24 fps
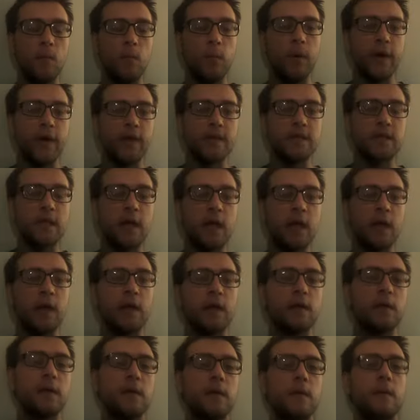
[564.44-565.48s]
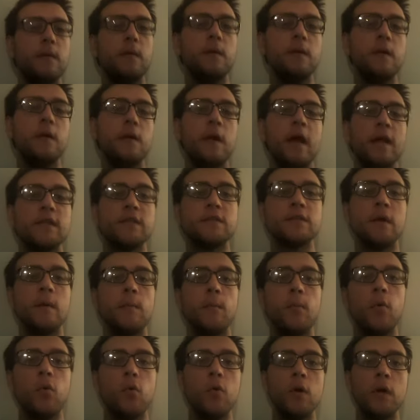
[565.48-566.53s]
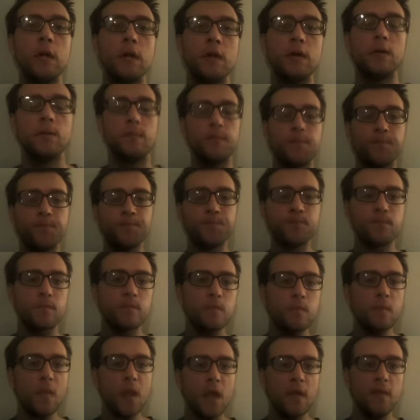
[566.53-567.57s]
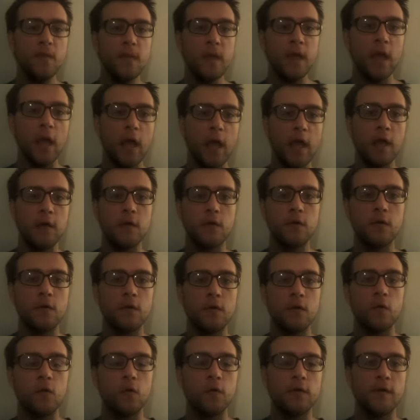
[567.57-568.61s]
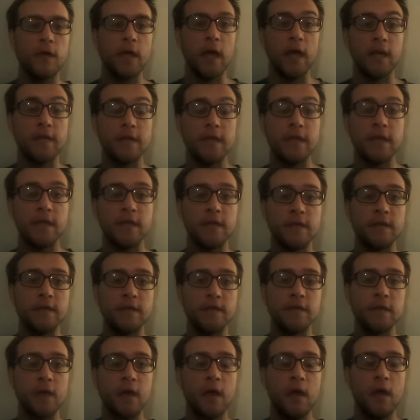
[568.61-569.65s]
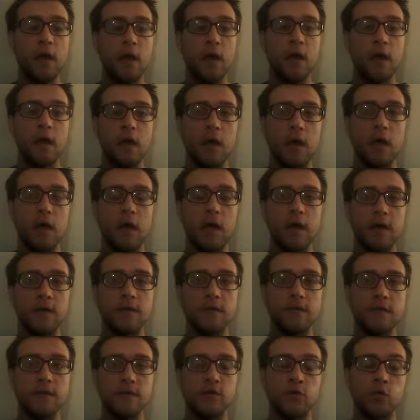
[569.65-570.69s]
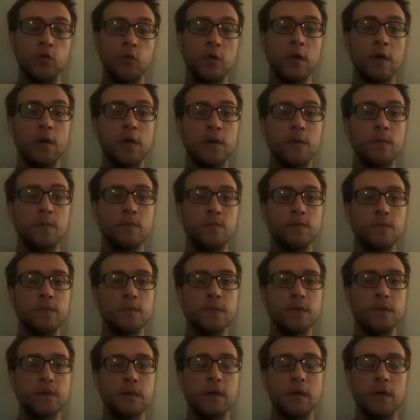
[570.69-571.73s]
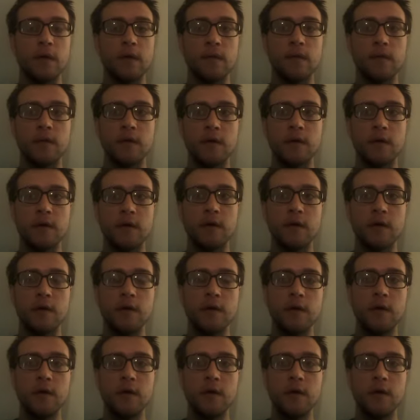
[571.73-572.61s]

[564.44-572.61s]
But it's like, at some point, the anger or the ideas and the dreams and the